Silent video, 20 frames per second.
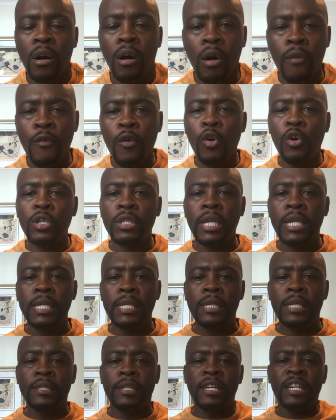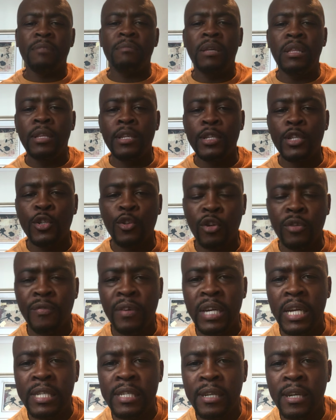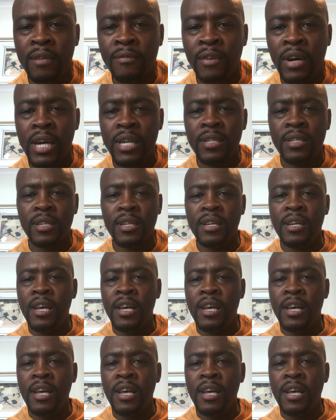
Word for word: Of course, ladies and gentlemen, this is not financial advice.